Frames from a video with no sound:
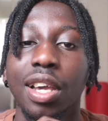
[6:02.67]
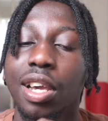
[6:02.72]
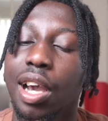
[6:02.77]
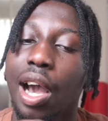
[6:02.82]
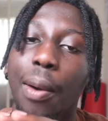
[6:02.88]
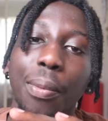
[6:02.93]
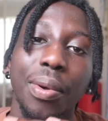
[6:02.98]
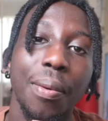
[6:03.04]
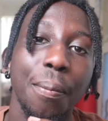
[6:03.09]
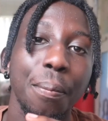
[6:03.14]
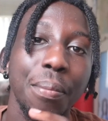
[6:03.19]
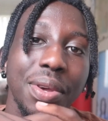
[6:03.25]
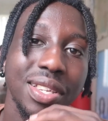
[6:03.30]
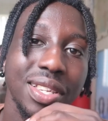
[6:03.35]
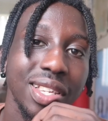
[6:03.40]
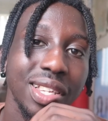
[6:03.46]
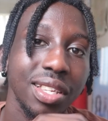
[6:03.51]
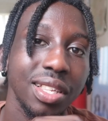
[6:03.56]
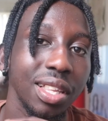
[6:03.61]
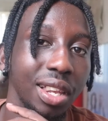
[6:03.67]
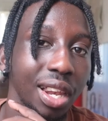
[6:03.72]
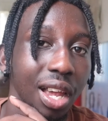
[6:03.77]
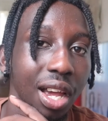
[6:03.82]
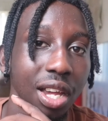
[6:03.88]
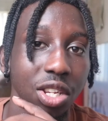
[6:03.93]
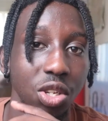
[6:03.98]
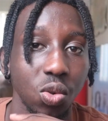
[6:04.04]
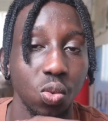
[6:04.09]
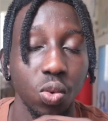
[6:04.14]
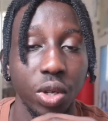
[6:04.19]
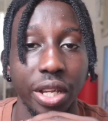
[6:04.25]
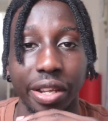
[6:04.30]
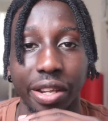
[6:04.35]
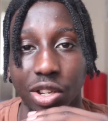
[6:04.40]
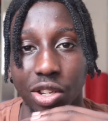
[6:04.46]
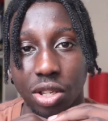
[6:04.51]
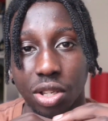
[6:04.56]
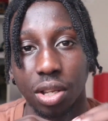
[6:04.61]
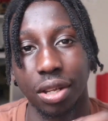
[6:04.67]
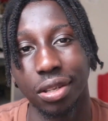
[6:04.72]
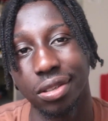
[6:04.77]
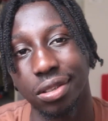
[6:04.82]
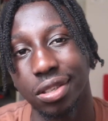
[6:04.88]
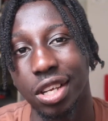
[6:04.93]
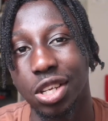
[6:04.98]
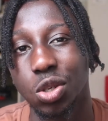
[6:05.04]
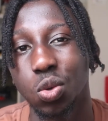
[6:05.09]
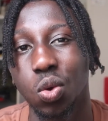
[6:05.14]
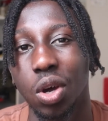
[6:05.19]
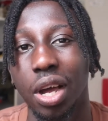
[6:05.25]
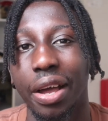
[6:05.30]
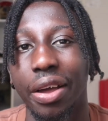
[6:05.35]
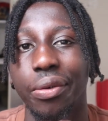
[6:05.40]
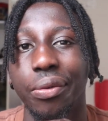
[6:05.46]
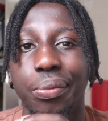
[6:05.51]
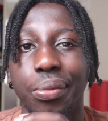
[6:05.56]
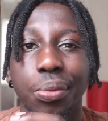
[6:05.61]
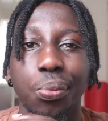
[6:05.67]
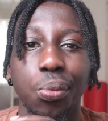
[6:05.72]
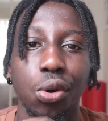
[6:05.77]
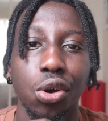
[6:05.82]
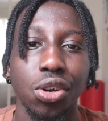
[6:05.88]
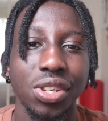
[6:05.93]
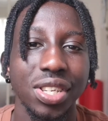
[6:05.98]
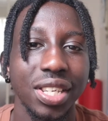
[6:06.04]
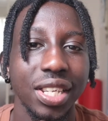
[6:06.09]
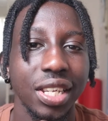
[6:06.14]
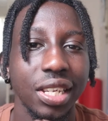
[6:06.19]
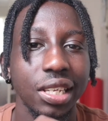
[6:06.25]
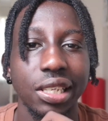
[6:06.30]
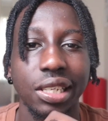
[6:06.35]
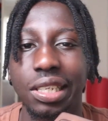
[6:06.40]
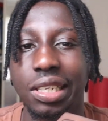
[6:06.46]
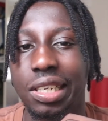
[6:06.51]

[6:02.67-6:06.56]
I've been busy the last week, that's why I haven't been posting.